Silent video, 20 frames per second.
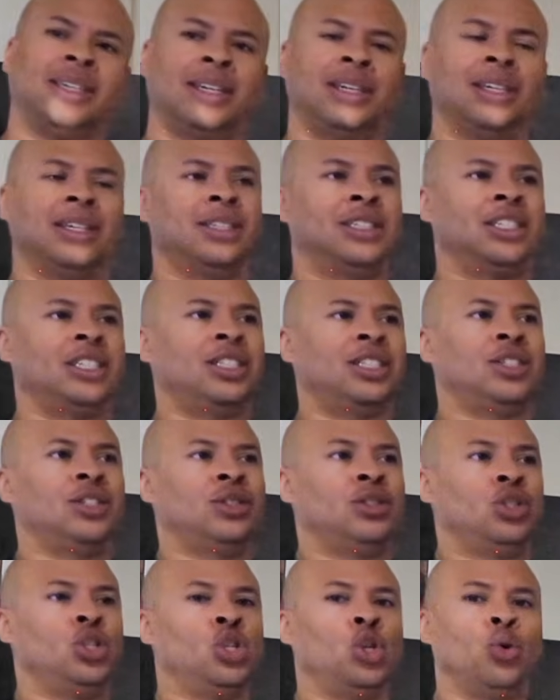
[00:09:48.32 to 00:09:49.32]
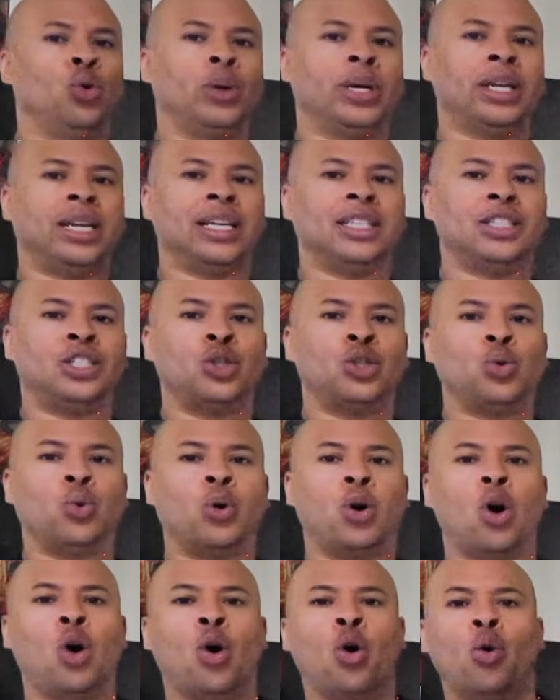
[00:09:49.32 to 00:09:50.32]
just do it into
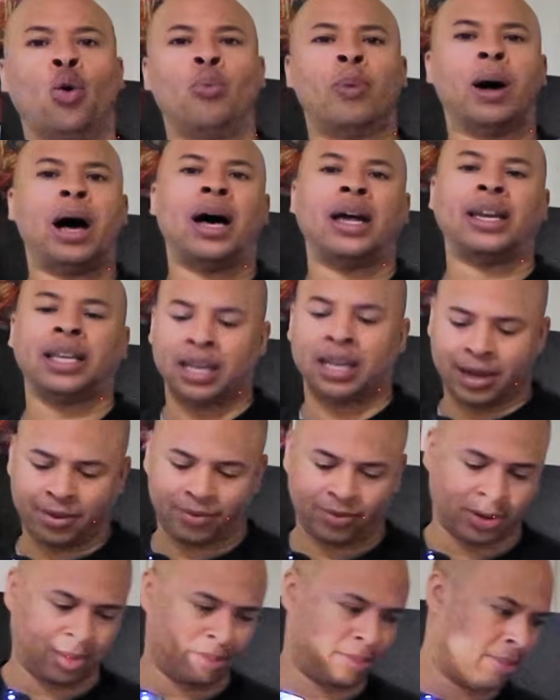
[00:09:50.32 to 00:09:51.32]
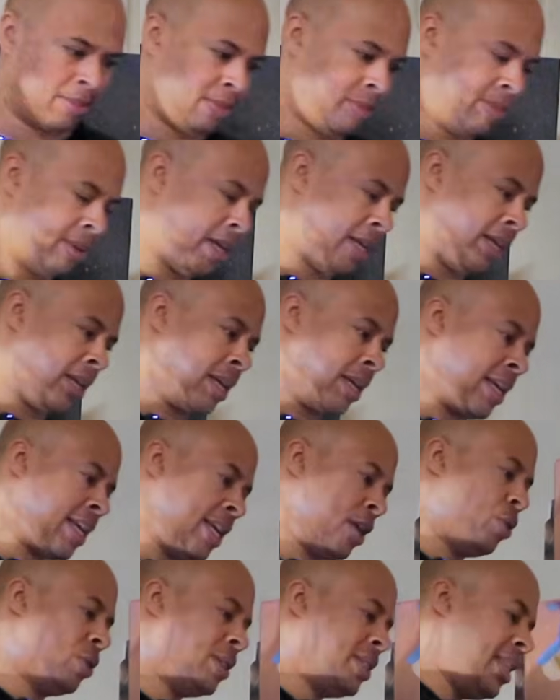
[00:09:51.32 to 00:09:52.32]
a whole body of them.
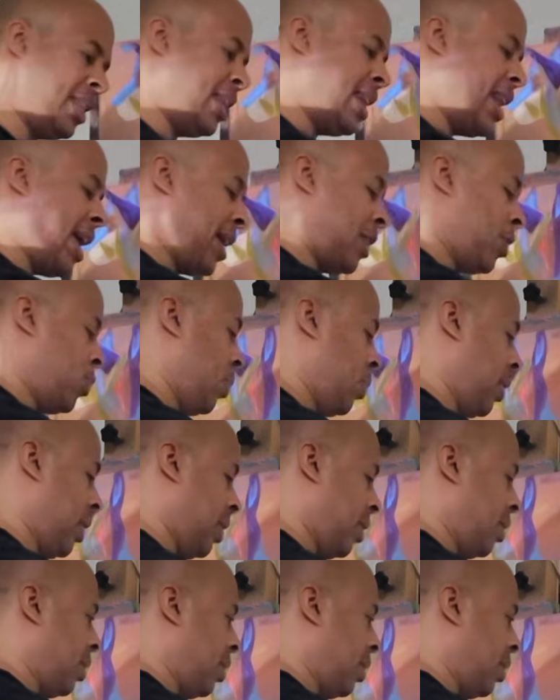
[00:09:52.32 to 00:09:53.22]
Get on to the next one.